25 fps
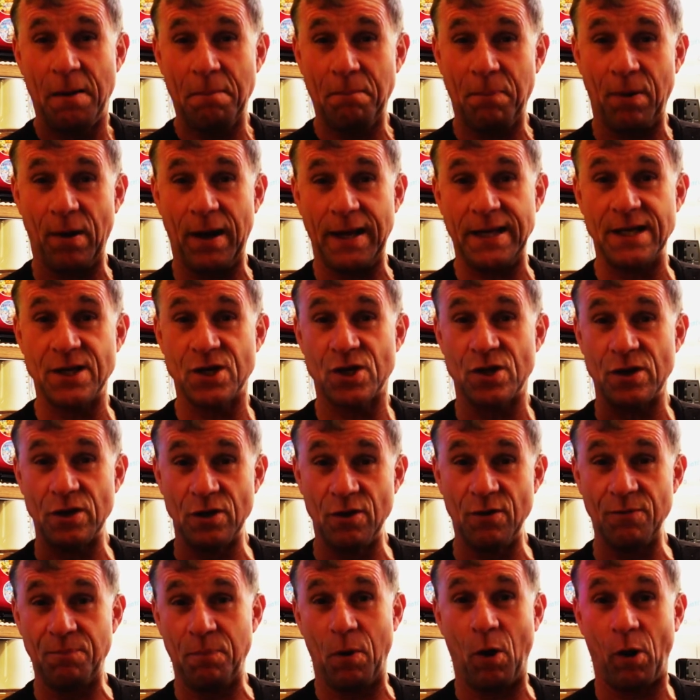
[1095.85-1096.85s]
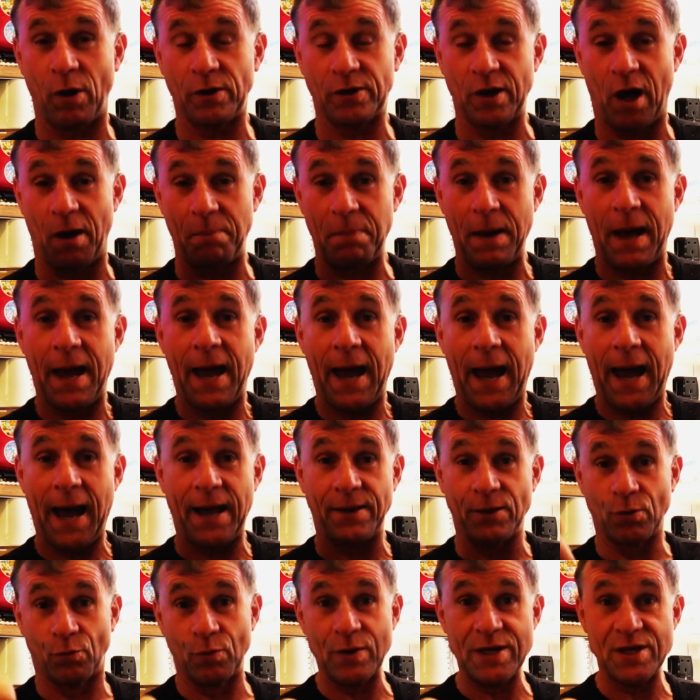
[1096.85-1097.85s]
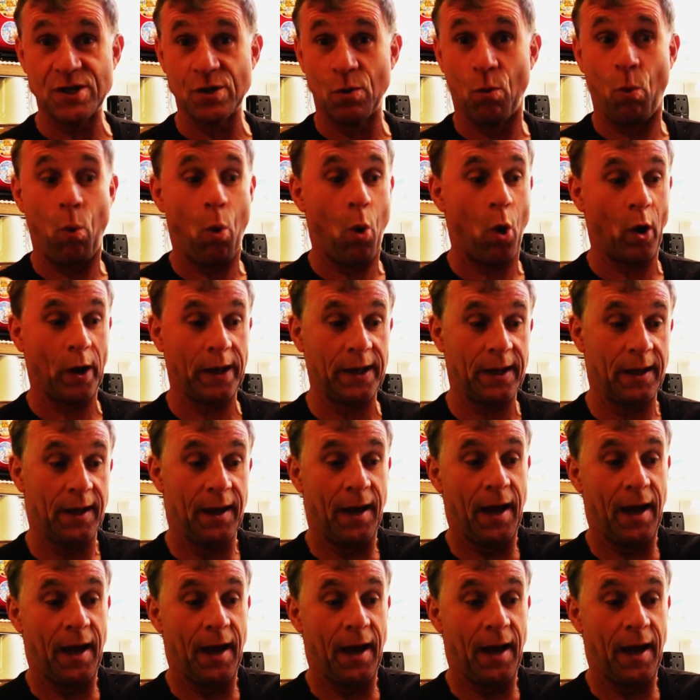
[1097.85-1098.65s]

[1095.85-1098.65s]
place you've parked up and the reason why.